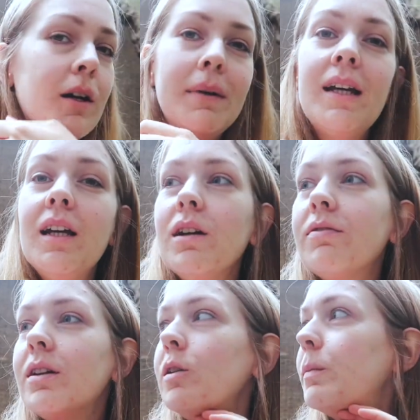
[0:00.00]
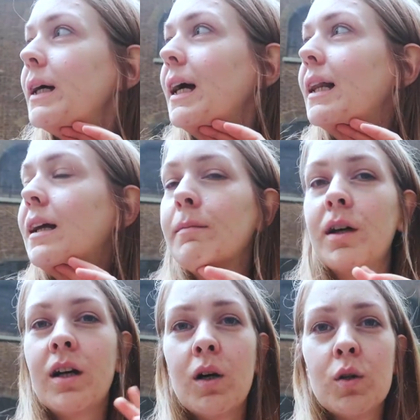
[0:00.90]
I'm going to be here for a little bit, and then I'm
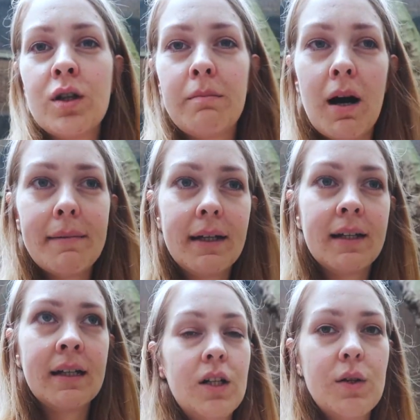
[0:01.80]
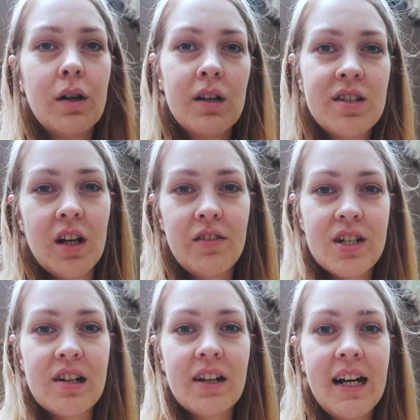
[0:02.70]
going to go to the Barbican, do the
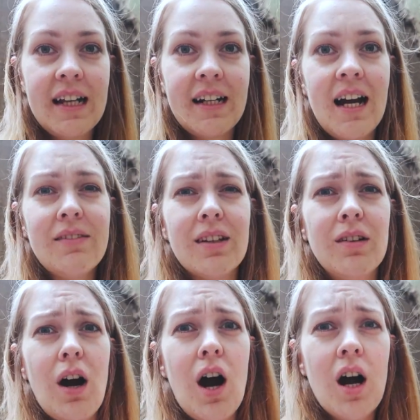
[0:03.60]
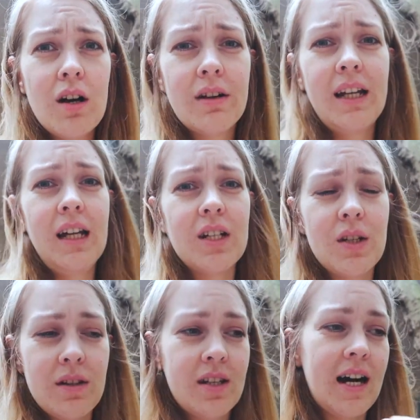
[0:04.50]
conservatory, and then I have to hurry to
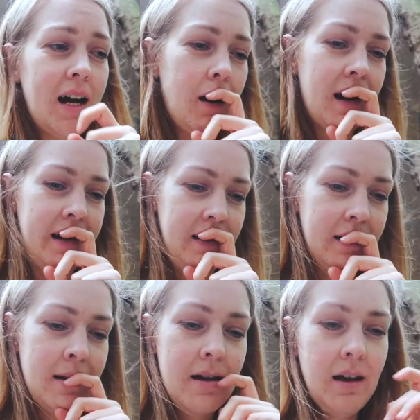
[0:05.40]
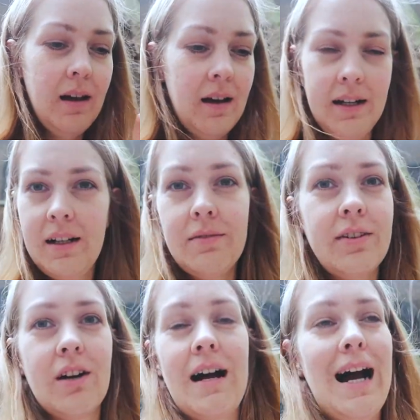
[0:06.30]
the Sky Garden. I need to
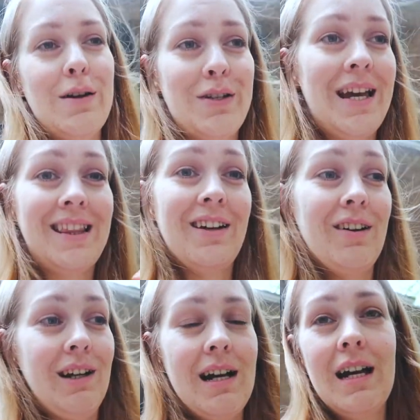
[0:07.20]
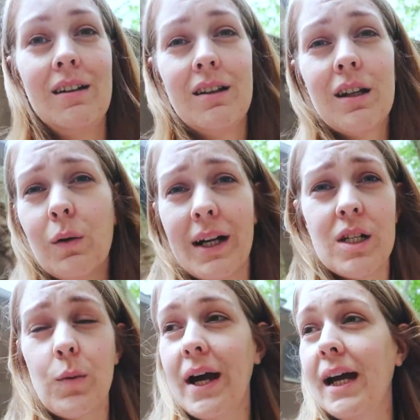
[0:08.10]
figure out how to get there uh, the
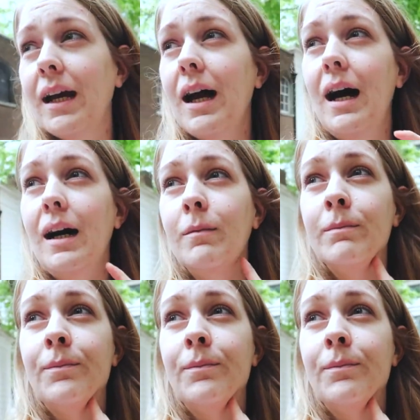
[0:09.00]
quickest way, um,